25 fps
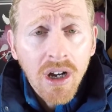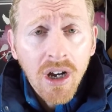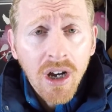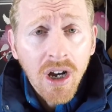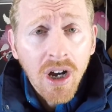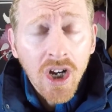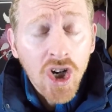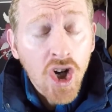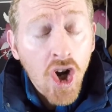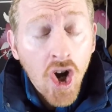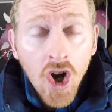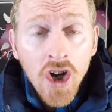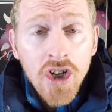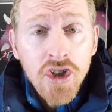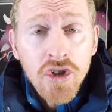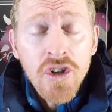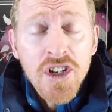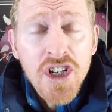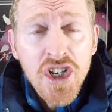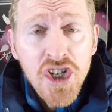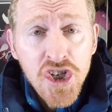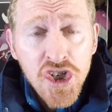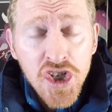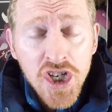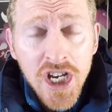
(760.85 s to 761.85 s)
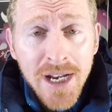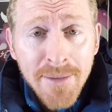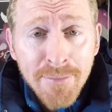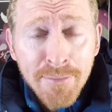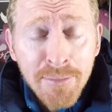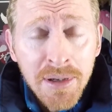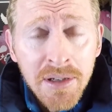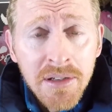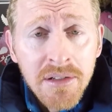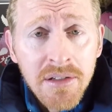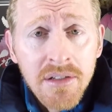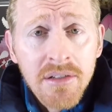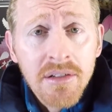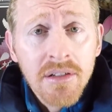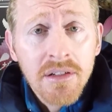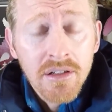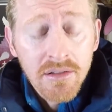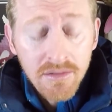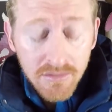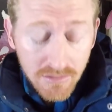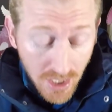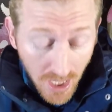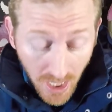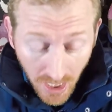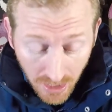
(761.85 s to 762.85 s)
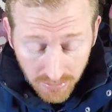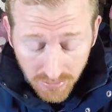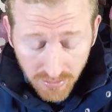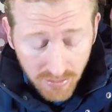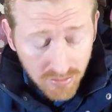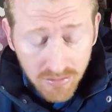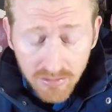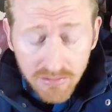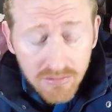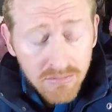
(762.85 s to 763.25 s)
a cartridge chip. Yes.